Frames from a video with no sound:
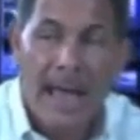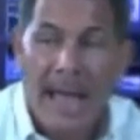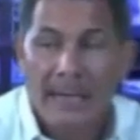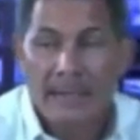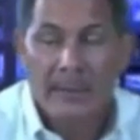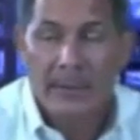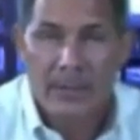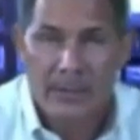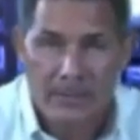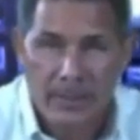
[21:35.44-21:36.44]
I, I literally
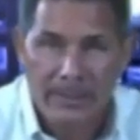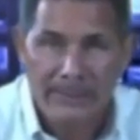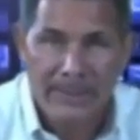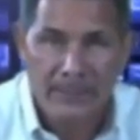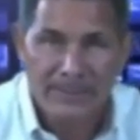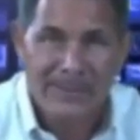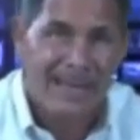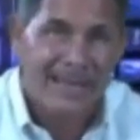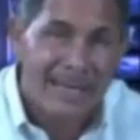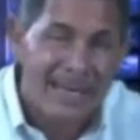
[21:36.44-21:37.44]
couldn't believe it was
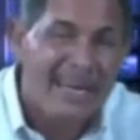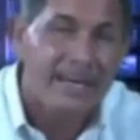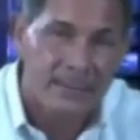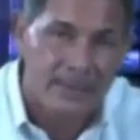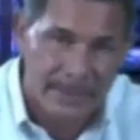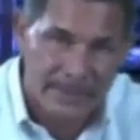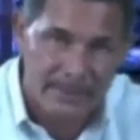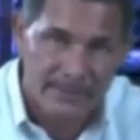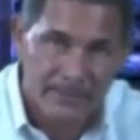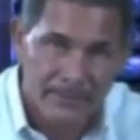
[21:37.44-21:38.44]
that
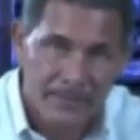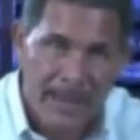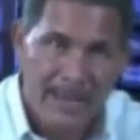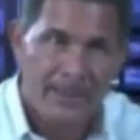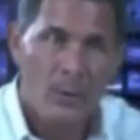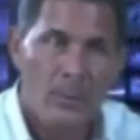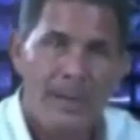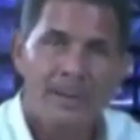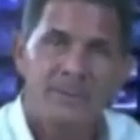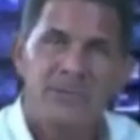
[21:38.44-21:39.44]
inexpensive. I've been
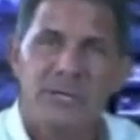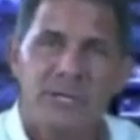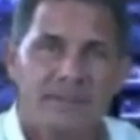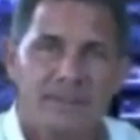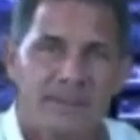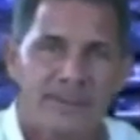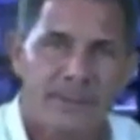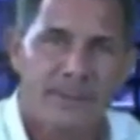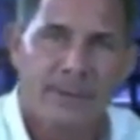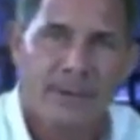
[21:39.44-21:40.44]
opening up gyms
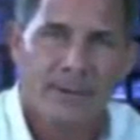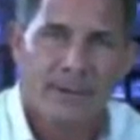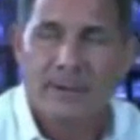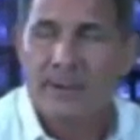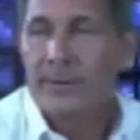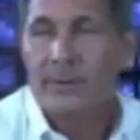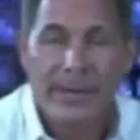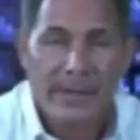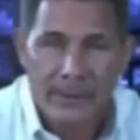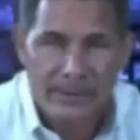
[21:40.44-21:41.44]
for
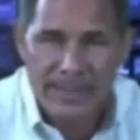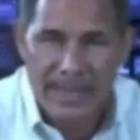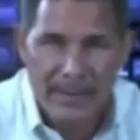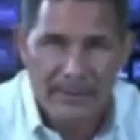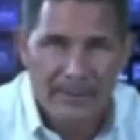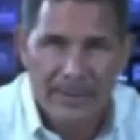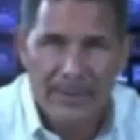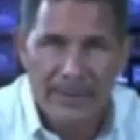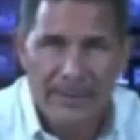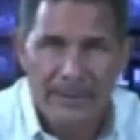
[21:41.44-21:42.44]
30 years now,
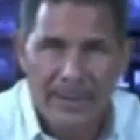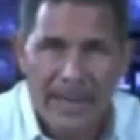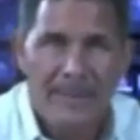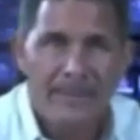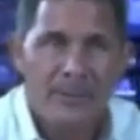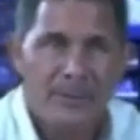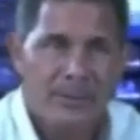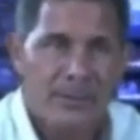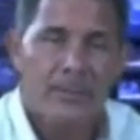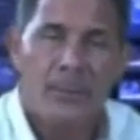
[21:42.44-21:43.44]
and I'm
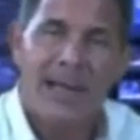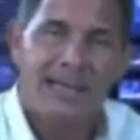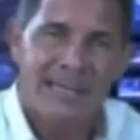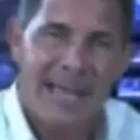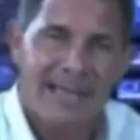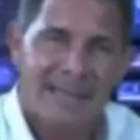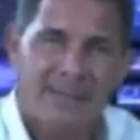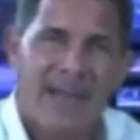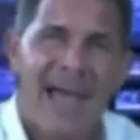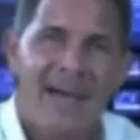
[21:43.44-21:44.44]
used to the price tags
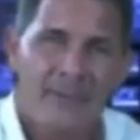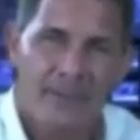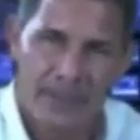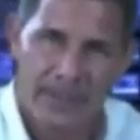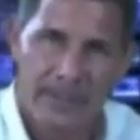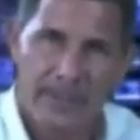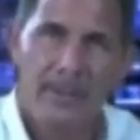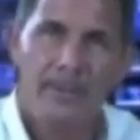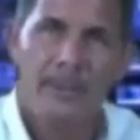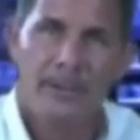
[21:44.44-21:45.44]
of a half a million,
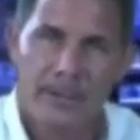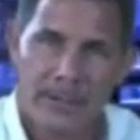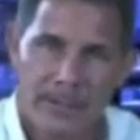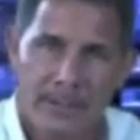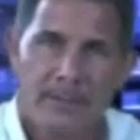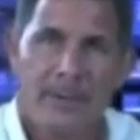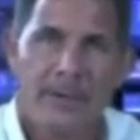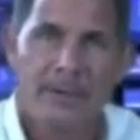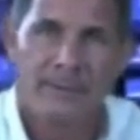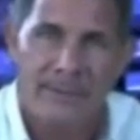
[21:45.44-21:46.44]
a million, a
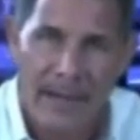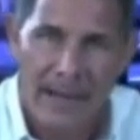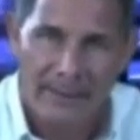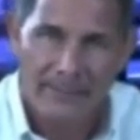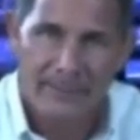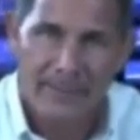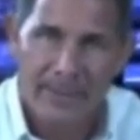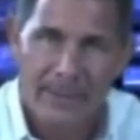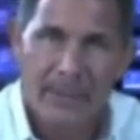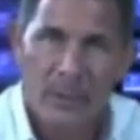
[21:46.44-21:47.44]
million five.
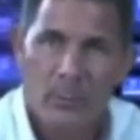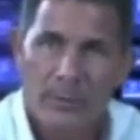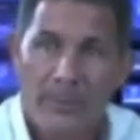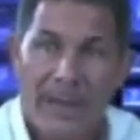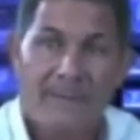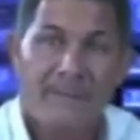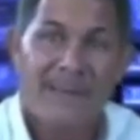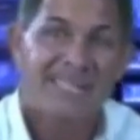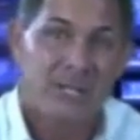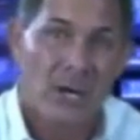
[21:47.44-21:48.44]
You know, with my
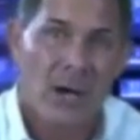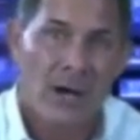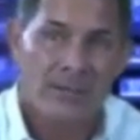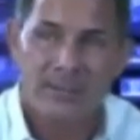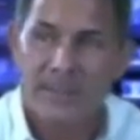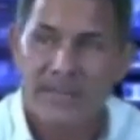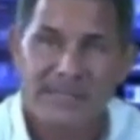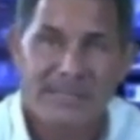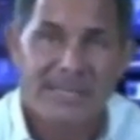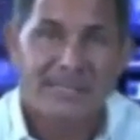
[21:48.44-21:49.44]
fixed cost being
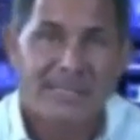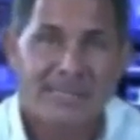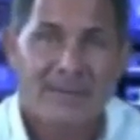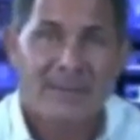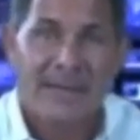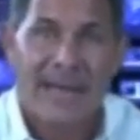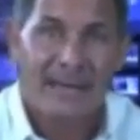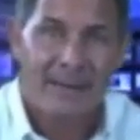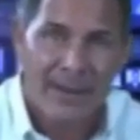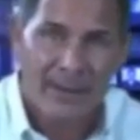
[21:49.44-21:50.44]
60, 70,
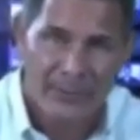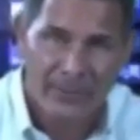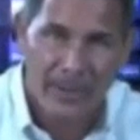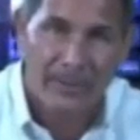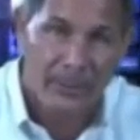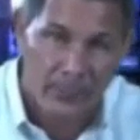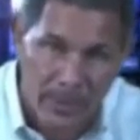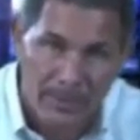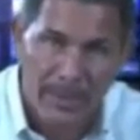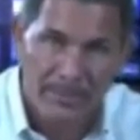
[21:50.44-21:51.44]
80,000 a month to
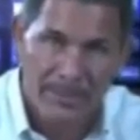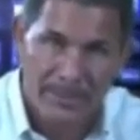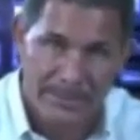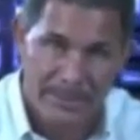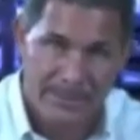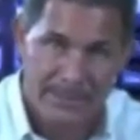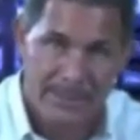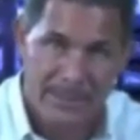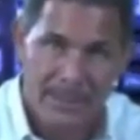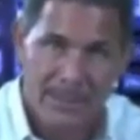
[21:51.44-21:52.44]
run my business.
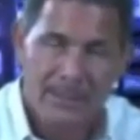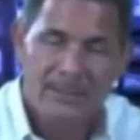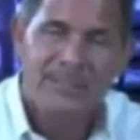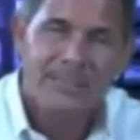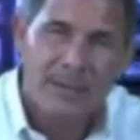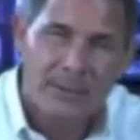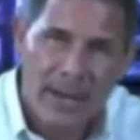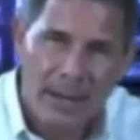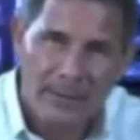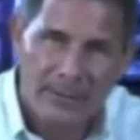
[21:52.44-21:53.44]

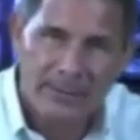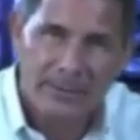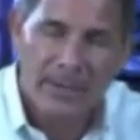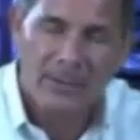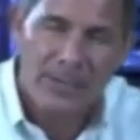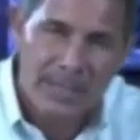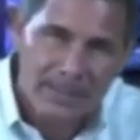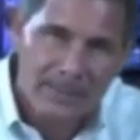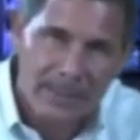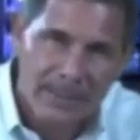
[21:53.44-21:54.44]
$600. Are you
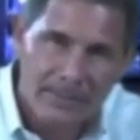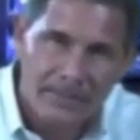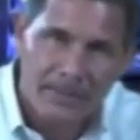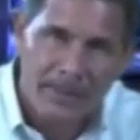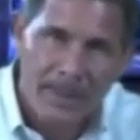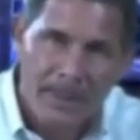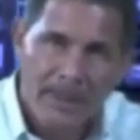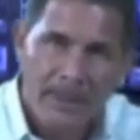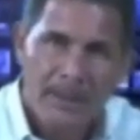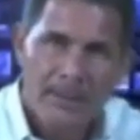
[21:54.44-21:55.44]
kidding me?
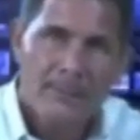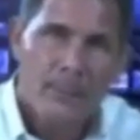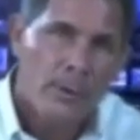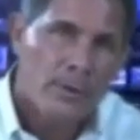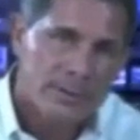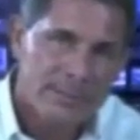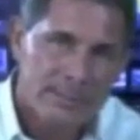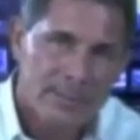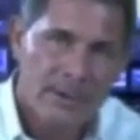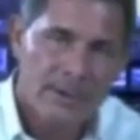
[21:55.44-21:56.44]
For your
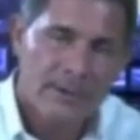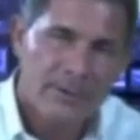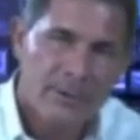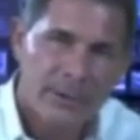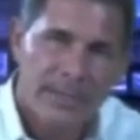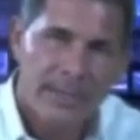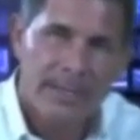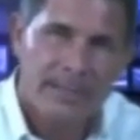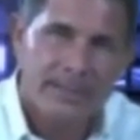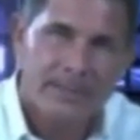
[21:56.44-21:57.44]
600, you're going to
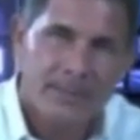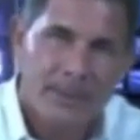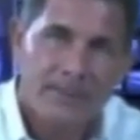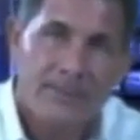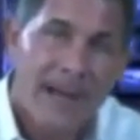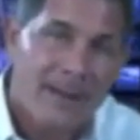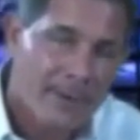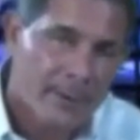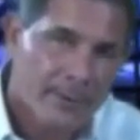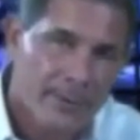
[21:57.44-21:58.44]
get
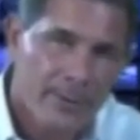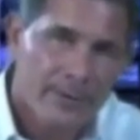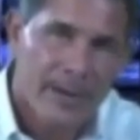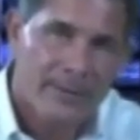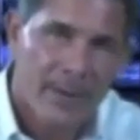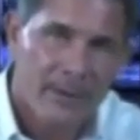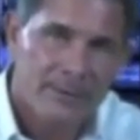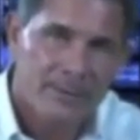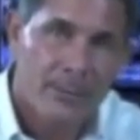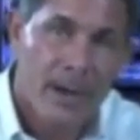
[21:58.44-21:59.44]

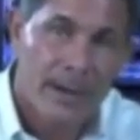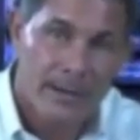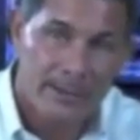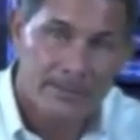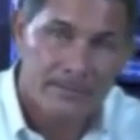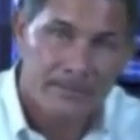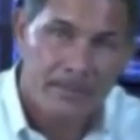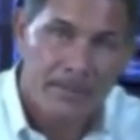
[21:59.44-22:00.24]
$535 in product.